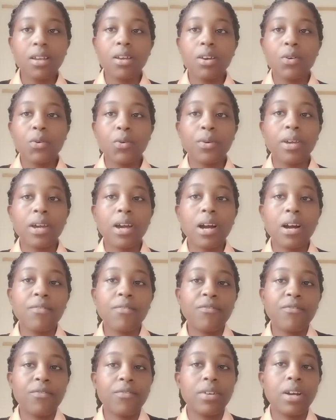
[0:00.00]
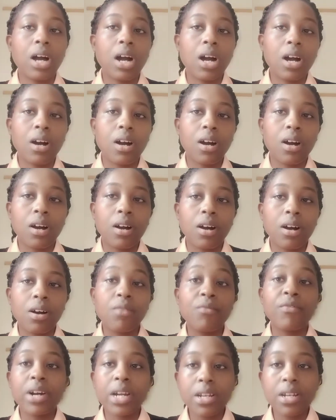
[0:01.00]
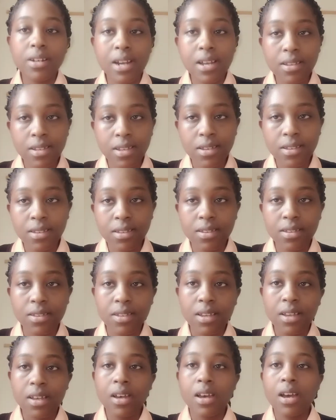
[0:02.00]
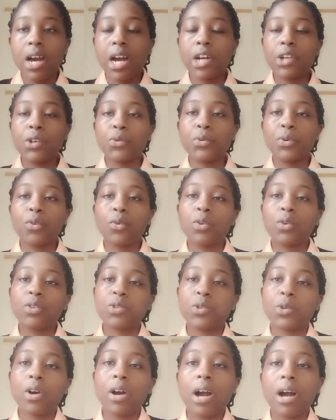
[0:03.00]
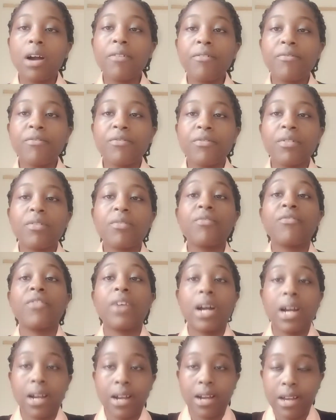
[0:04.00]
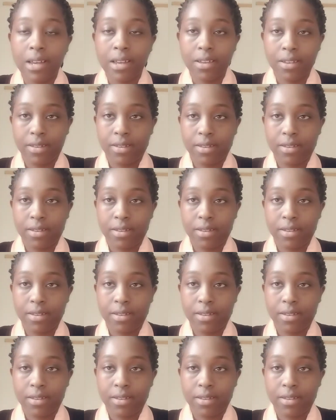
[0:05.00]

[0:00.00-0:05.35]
We have viruses, and we also have fungi.